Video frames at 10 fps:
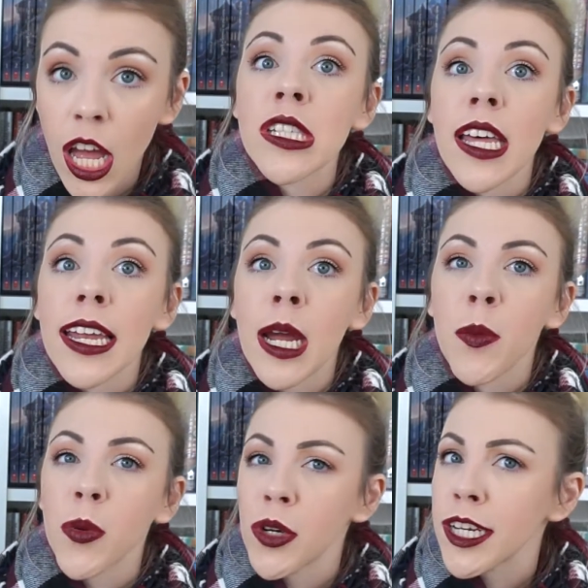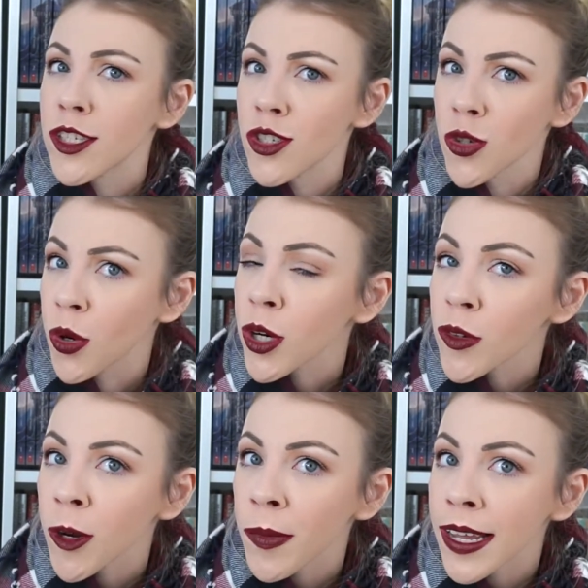which is like a prehistoric
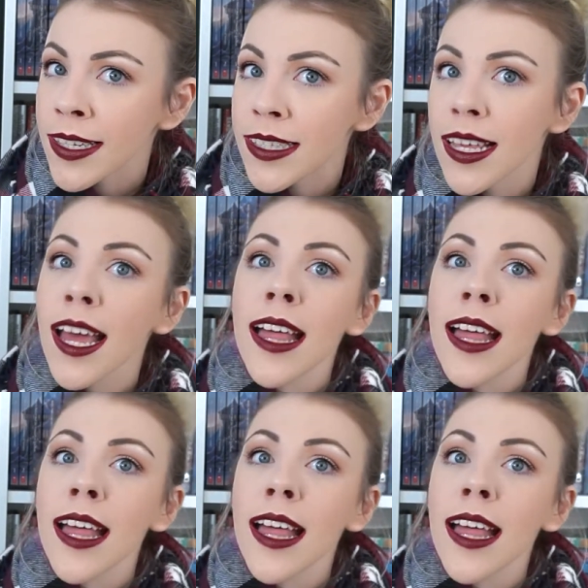romance.